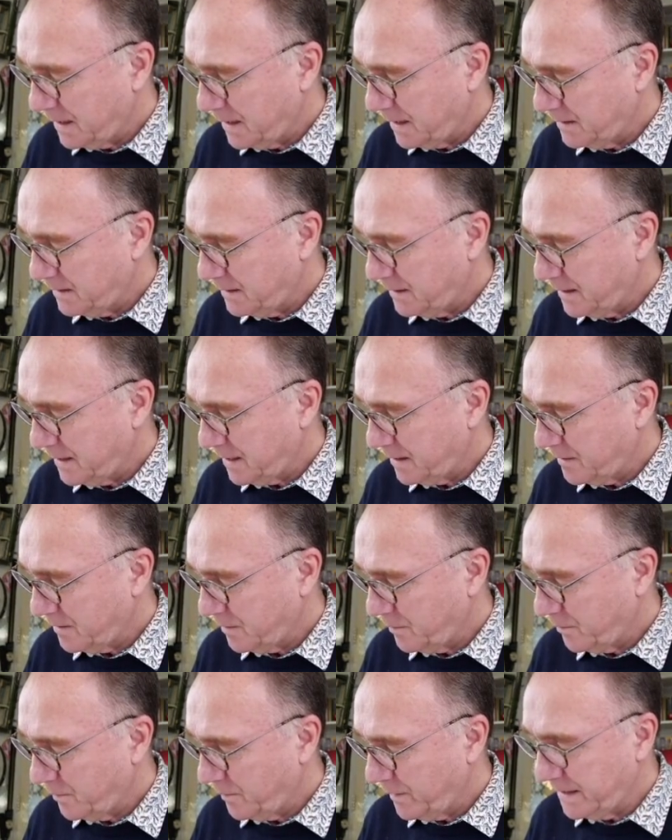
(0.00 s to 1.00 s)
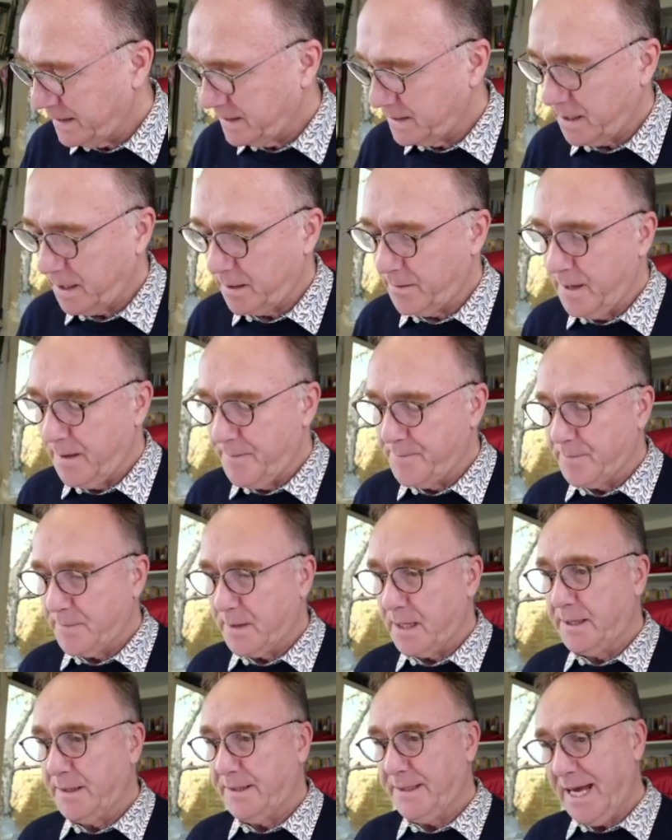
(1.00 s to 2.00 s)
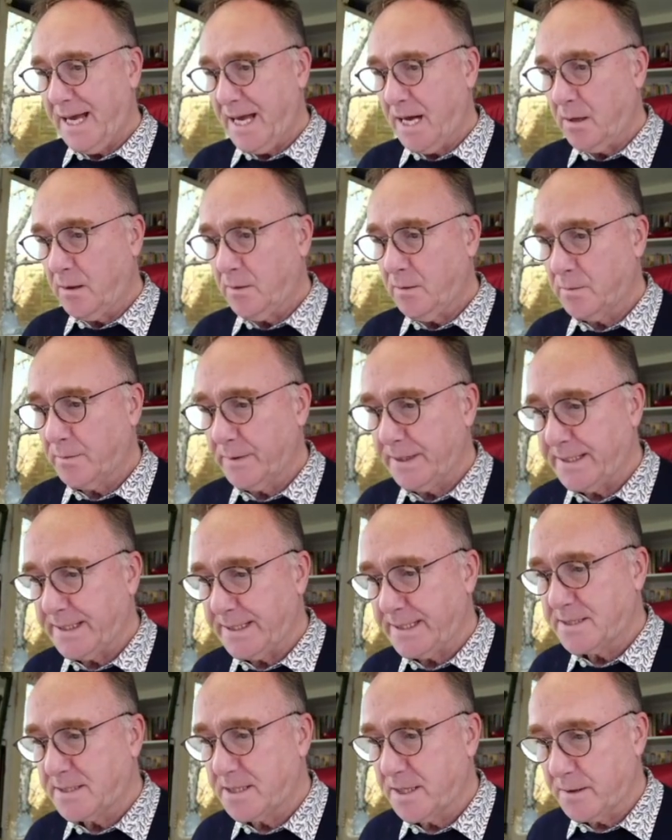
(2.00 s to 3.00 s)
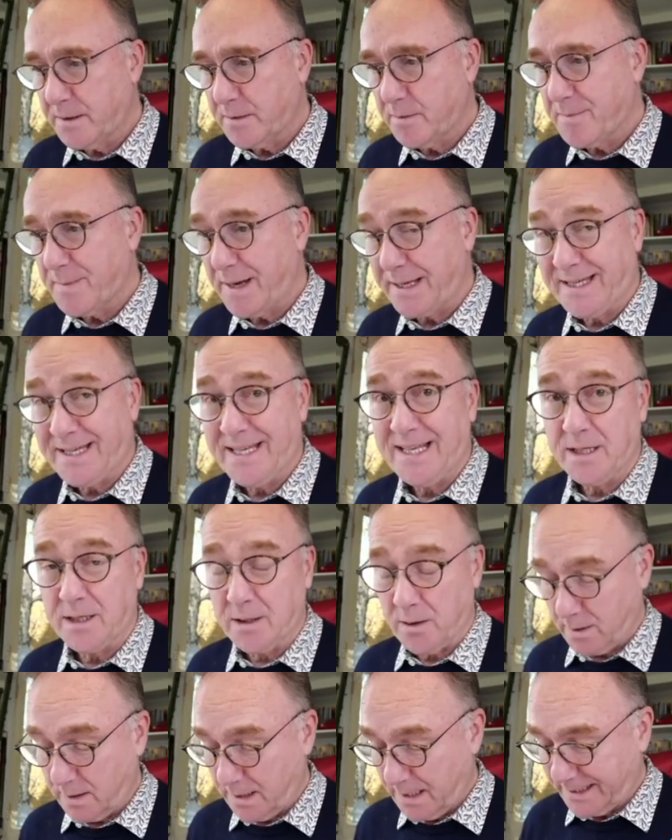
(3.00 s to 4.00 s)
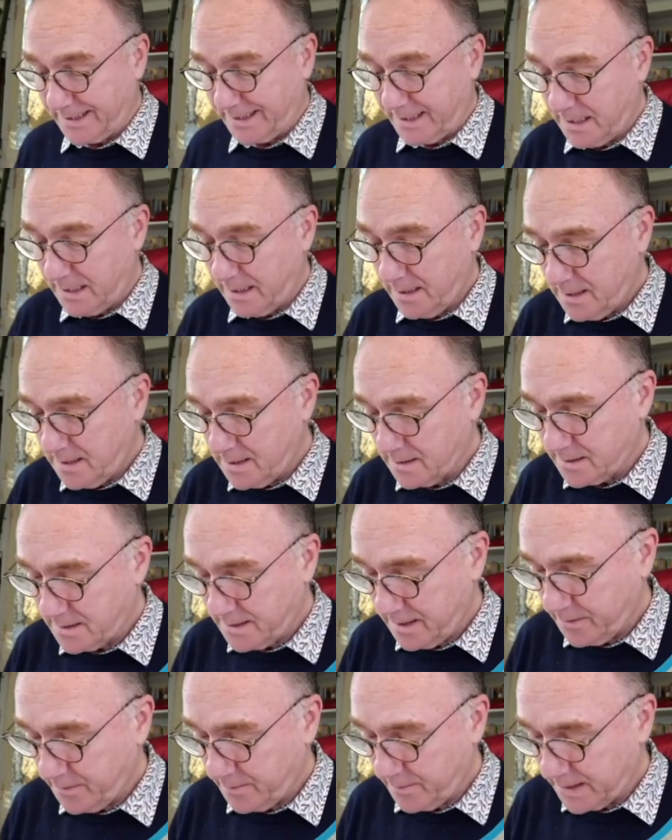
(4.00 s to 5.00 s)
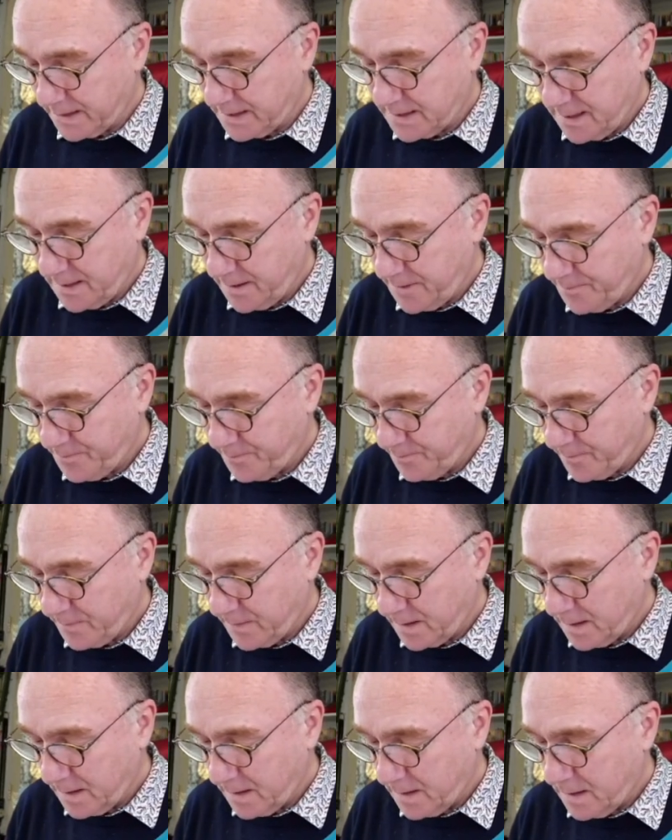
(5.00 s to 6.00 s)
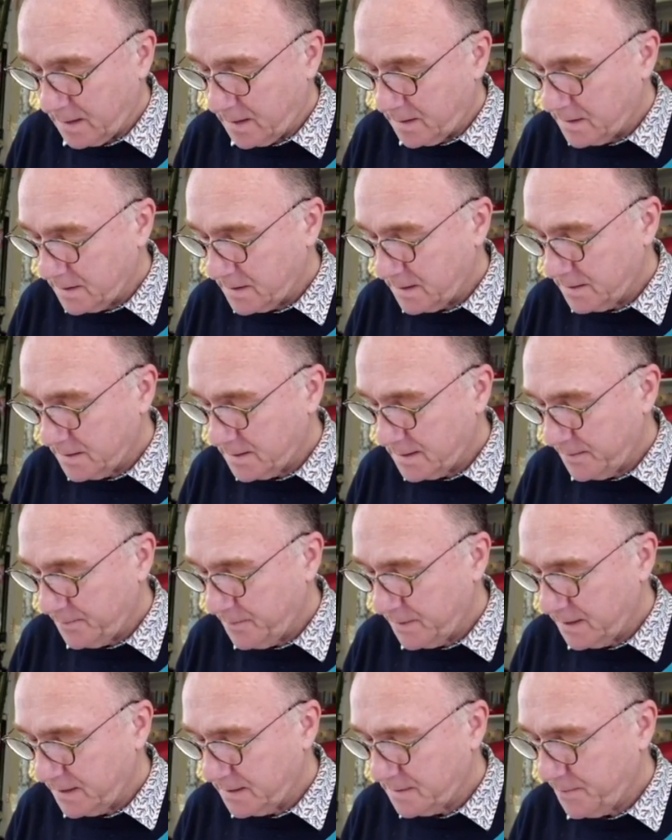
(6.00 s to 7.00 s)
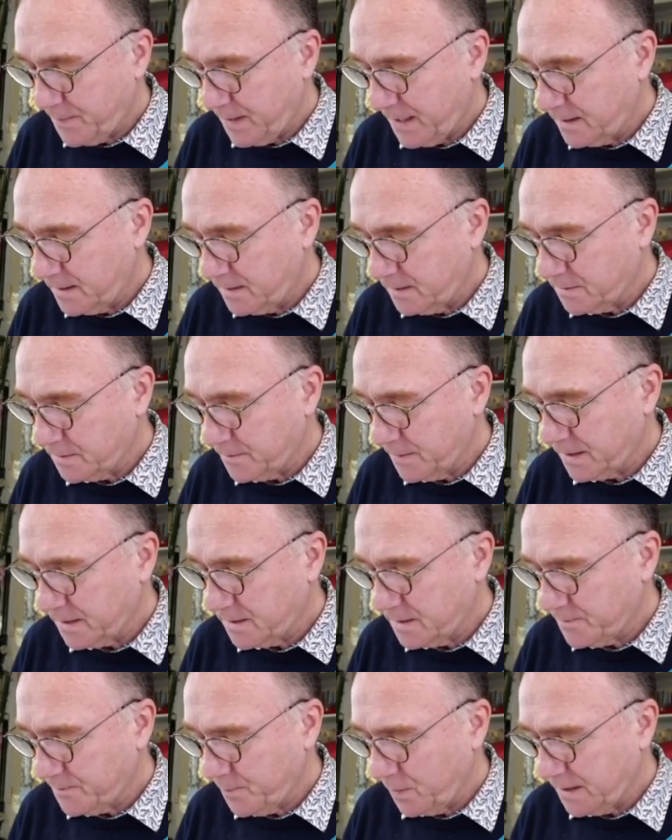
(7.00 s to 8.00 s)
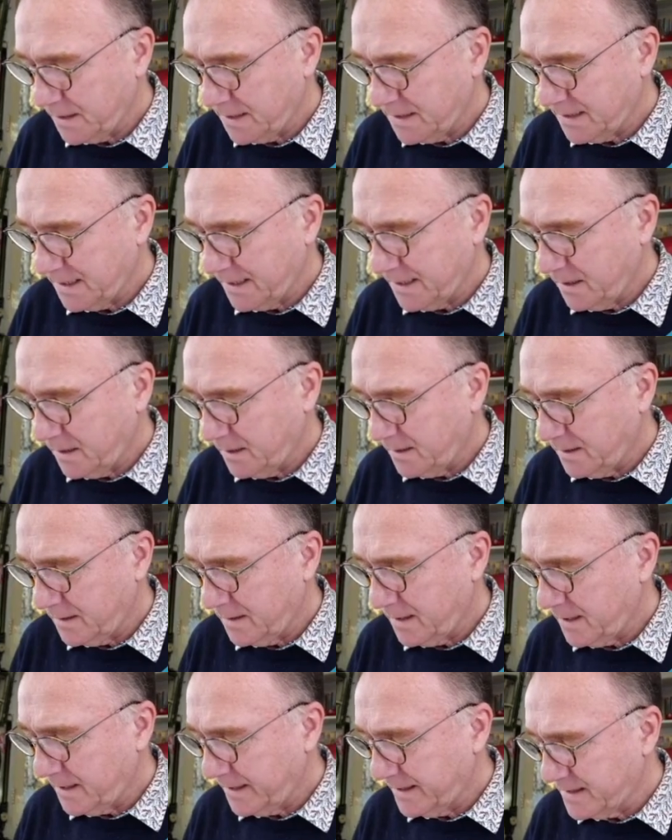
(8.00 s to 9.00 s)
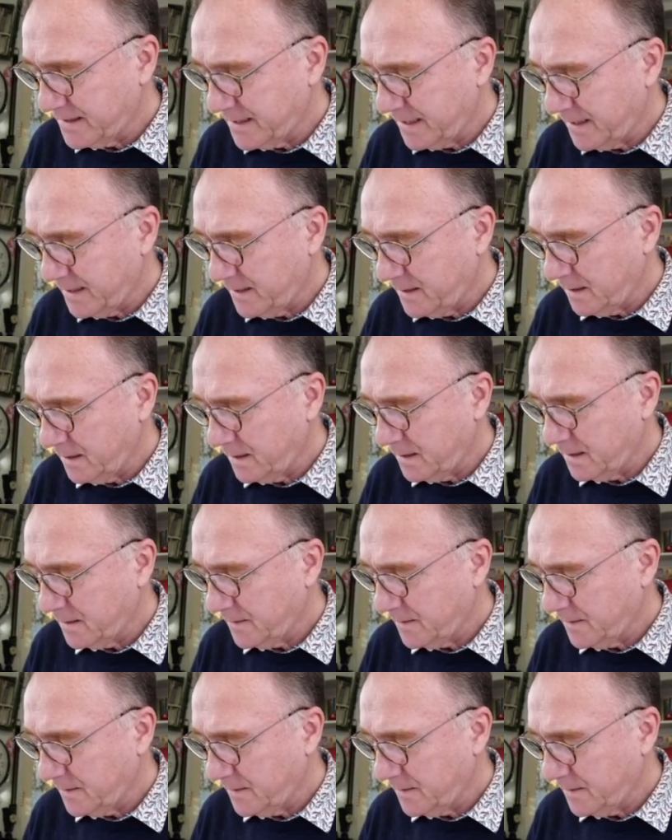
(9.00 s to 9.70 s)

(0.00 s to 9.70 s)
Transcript: and another window. And now we need to make it look like glass, don't we? So some of these panels, we could just put these little lines in